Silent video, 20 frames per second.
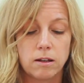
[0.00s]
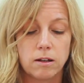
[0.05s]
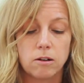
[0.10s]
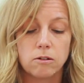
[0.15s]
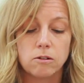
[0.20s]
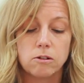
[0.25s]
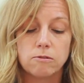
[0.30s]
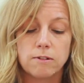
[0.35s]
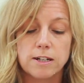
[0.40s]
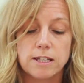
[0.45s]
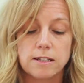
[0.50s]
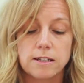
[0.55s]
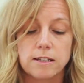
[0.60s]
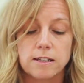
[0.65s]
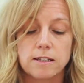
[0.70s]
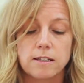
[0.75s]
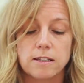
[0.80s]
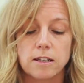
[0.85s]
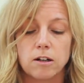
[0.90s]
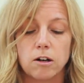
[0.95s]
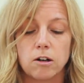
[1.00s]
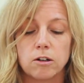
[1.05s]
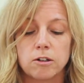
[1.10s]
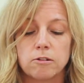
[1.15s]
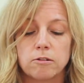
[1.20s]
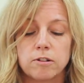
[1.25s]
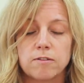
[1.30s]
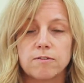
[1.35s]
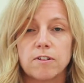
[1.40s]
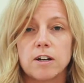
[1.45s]
Local residents sit on
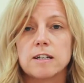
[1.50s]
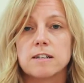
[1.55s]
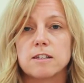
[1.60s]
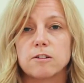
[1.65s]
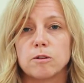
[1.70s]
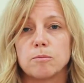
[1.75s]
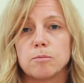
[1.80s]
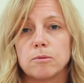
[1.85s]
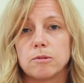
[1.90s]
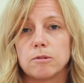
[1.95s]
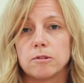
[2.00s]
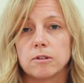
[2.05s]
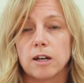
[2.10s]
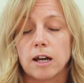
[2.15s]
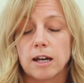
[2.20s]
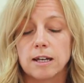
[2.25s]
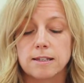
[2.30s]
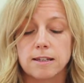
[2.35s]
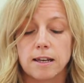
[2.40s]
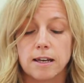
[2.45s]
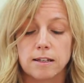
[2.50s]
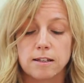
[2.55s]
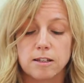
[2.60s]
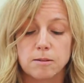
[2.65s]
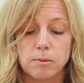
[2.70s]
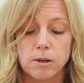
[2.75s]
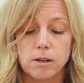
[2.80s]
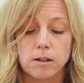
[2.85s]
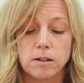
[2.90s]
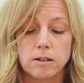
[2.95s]
our advisory board as
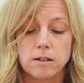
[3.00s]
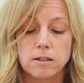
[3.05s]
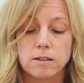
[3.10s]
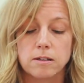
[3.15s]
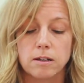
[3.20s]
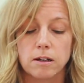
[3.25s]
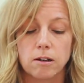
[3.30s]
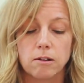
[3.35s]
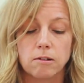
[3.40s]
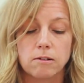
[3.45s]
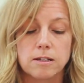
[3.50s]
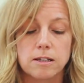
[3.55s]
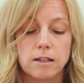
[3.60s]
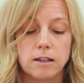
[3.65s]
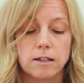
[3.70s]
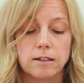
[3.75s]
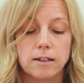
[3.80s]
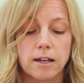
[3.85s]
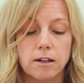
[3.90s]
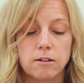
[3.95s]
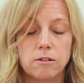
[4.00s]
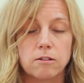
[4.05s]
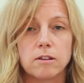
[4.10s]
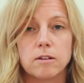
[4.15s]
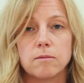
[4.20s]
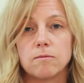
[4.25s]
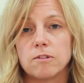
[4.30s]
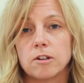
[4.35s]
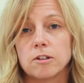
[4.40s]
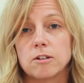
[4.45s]
experts alongside
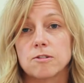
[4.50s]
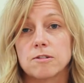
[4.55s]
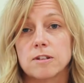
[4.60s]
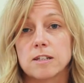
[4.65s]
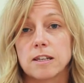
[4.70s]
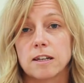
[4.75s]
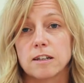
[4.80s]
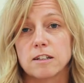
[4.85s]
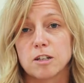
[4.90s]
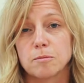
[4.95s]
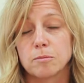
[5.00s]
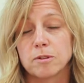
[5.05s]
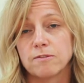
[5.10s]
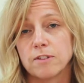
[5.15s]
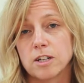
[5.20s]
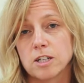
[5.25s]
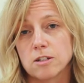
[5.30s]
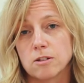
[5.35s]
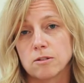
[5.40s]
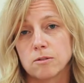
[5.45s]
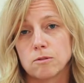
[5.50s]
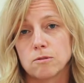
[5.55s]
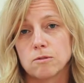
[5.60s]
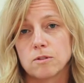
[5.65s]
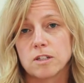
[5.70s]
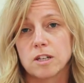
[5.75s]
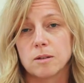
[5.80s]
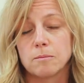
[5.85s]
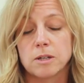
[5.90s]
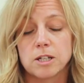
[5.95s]
health and voluntary sector
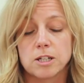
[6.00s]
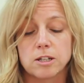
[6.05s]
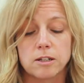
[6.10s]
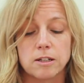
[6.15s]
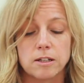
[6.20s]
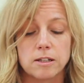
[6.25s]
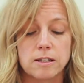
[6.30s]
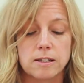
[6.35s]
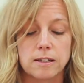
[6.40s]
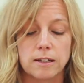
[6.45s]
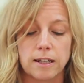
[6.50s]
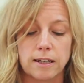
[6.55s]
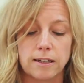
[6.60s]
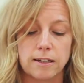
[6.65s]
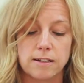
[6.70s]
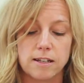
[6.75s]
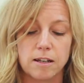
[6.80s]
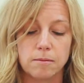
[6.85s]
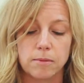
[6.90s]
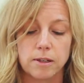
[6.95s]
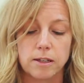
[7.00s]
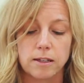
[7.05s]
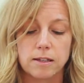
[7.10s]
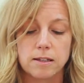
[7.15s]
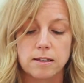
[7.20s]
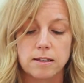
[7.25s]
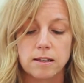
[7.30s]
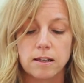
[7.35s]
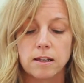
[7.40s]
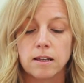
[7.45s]
professionals, commissioners and
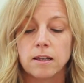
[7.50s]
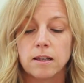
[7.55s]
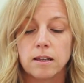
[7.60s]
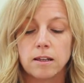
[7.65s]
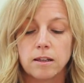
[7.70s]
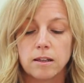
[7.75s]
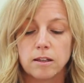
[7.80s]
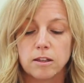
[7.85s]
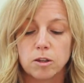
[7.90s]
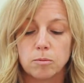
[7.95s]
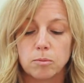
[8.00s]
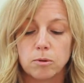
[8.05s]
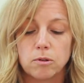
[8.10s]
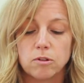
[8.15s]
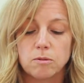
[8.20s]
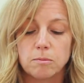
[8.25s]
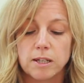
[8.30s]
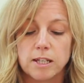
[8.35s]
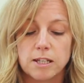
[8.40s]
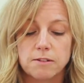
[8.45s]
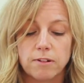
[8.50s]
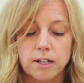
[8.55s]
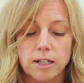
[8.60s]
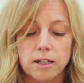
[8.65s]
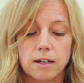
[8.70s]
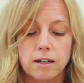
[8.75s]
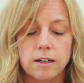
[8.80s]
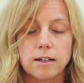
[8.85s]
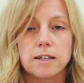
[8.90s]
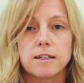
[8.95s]
academics. The board meets
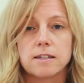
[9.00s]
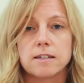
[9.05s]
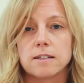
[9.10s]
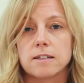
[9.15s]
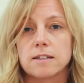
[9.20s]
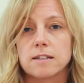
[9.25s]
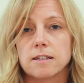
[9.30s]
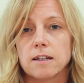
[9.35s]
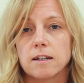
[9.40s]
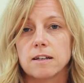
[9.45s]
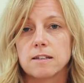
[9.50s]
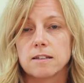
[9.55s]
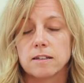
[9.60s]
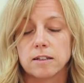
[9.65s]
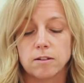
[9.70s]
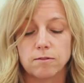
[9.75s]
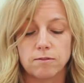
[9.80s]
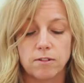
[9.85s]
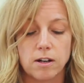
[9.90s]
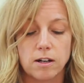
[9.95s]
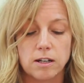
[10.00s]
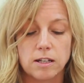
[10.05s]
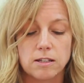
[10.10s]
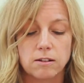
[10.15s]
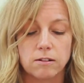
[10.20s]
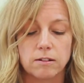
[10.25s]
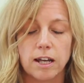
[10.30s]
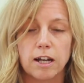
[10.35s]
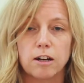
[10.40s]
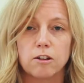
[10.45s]
regularly to discuss and
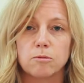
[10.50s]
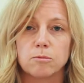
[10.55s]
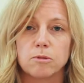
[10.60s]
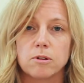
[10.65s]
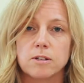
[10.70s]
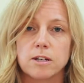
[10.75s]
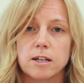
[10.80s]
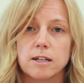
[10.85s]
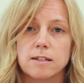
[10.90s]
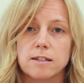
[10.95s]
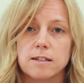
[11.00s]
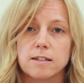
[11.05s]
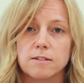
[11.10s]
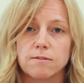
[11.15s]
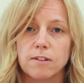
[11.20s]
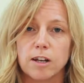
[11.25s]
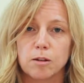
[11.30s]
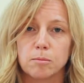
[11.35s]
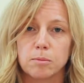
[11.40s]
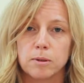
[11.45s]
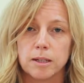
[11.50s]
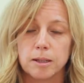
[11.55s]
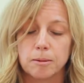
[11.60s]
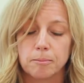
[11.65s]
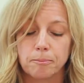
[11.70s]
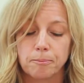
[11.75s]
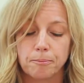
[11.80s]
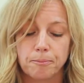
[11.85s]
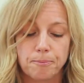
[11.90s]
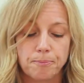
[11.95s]
advise on how the project is
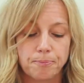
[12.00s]
developing.